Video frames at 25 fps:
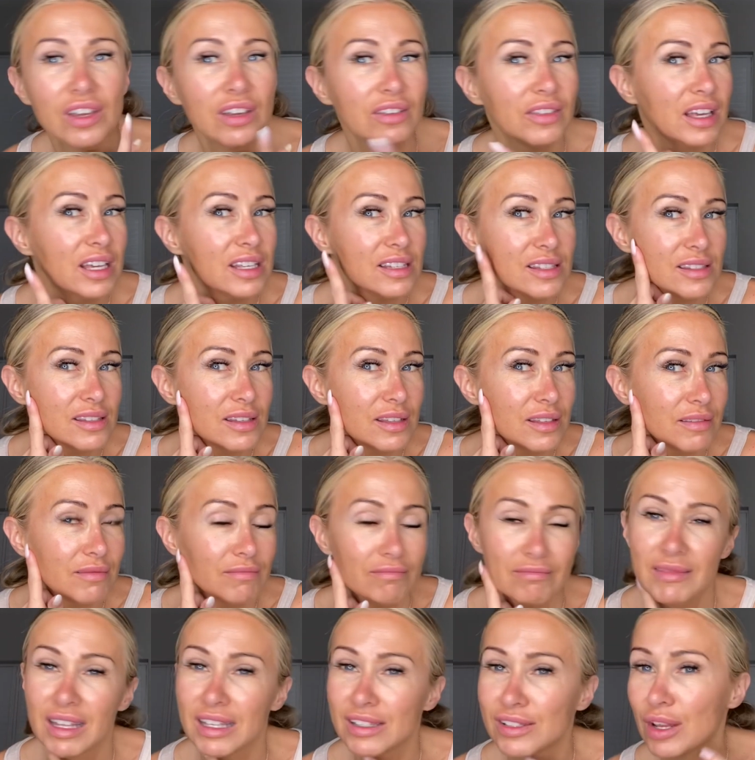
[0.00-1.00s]
there's
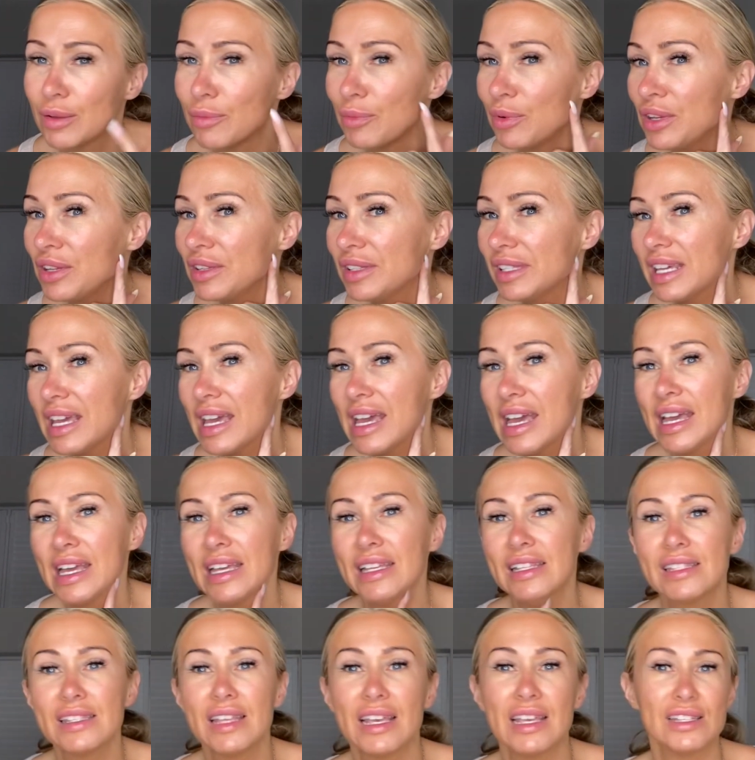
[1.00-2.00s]
no bruises,
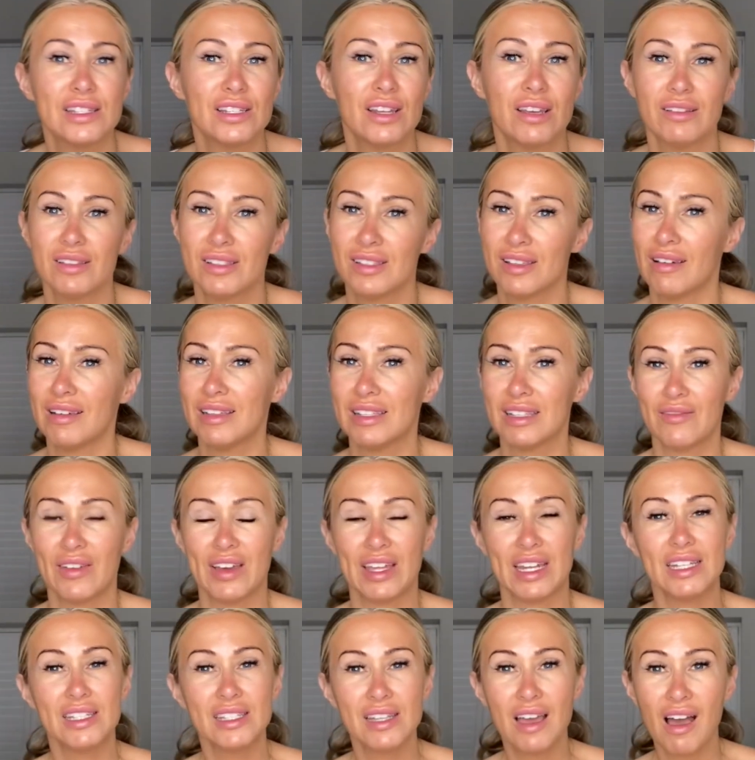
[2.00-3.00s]
there's no signs I've had
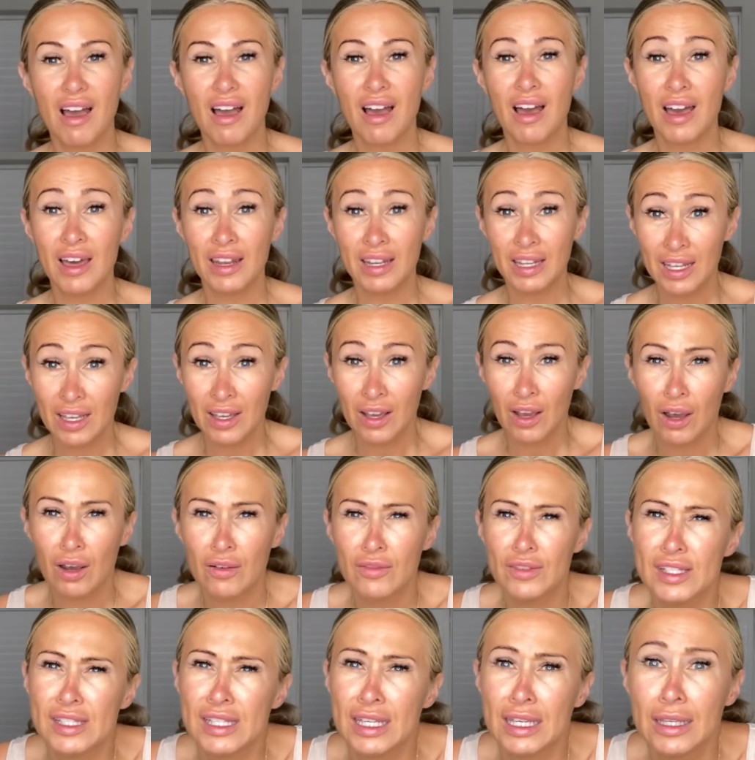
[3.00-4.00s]
it done.
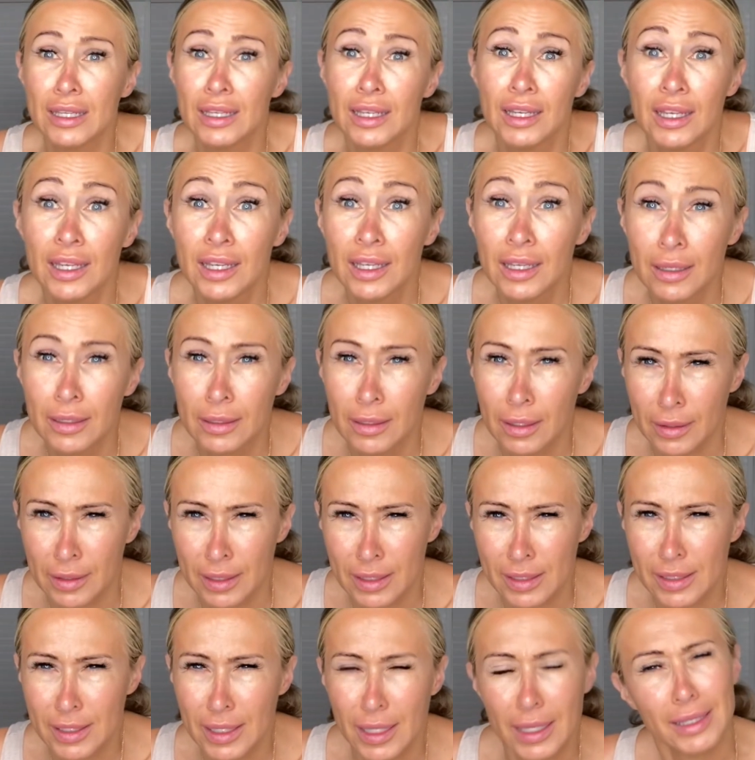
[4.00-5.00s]
Obviously, nothing's
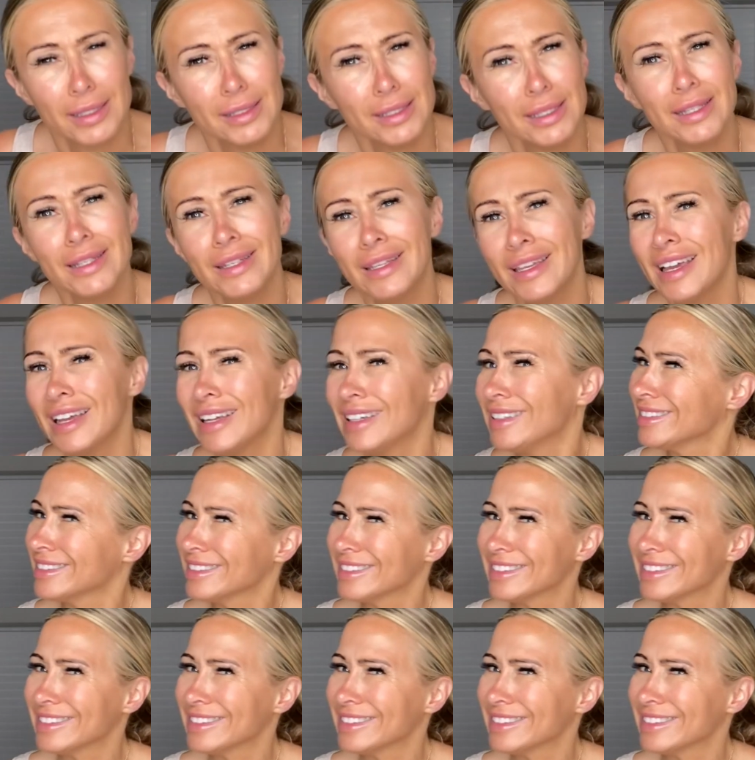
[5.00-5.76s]
kicked in yet.